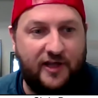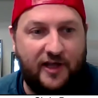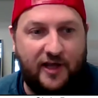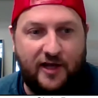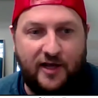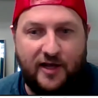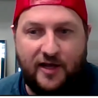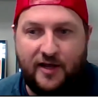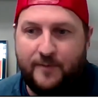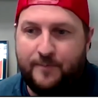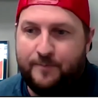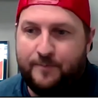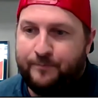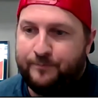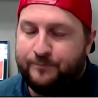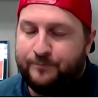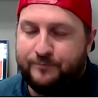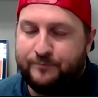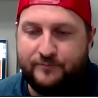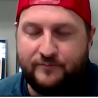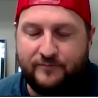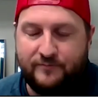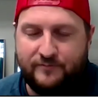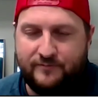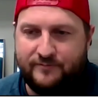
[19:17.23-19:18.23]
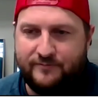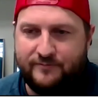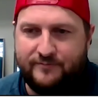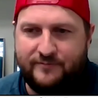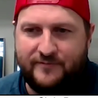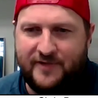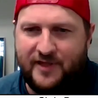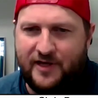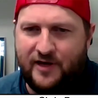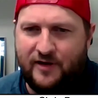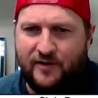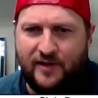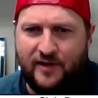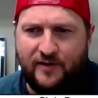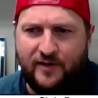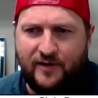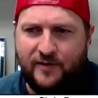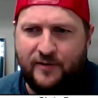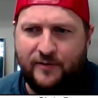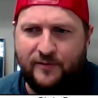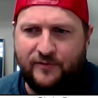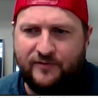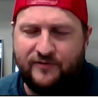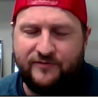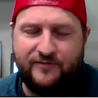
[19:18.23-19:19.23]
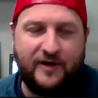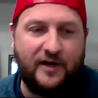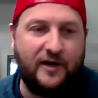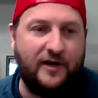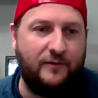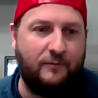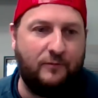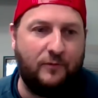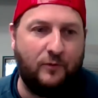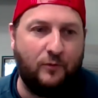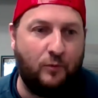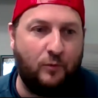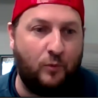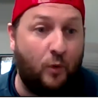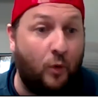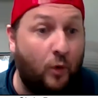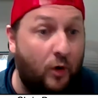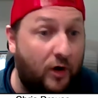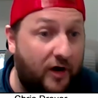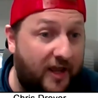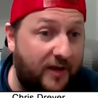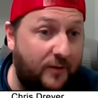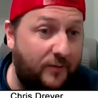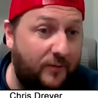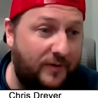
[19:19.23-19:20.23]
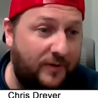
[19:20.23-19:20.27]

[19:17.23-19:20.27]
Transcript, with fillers: Um, you know, and it was very rewarding.